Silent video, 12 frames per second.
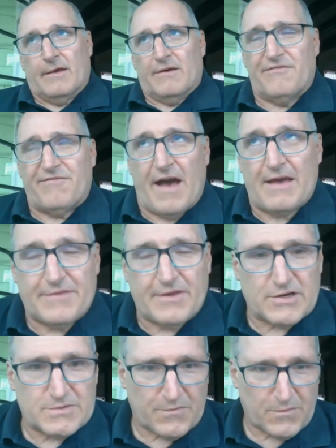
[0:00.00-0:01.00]
5
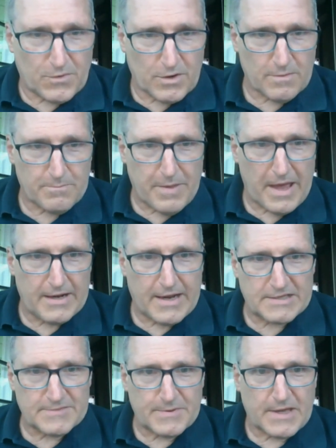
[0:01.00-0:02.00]
years before Pet
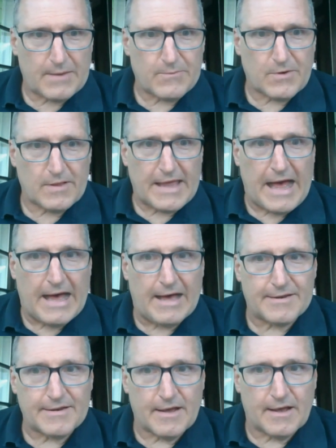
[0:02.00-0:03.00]
Nats became really
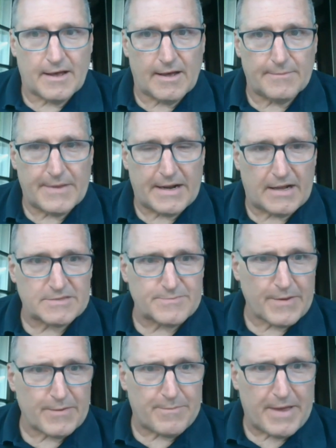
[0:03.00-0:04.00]
hot. And I'll
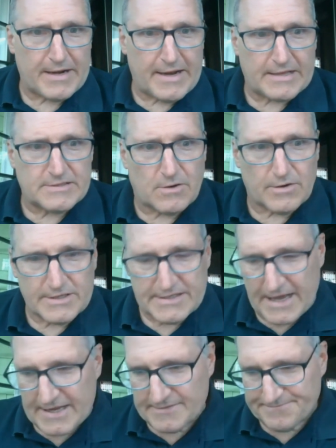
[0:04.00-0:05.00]
explain what Pet Nats are in a
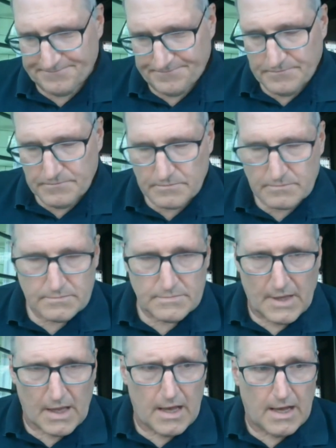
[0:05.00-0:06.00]
second.
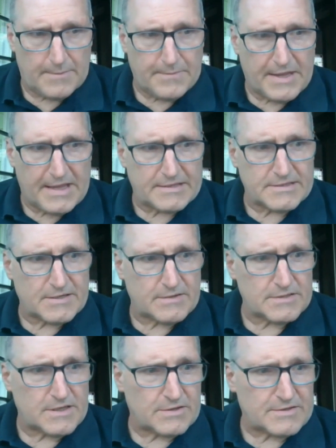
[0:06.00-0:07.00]
And so,
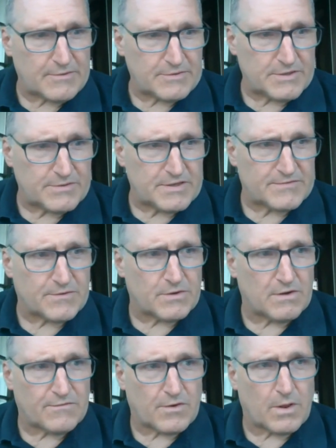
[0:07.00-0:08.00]
you know, they were doing this
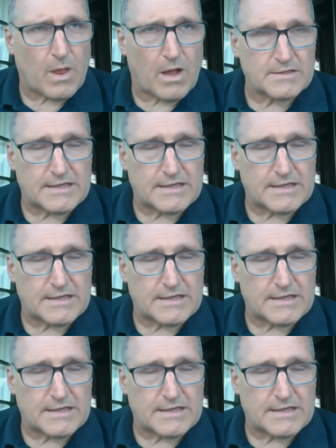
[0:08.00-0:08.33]
for a long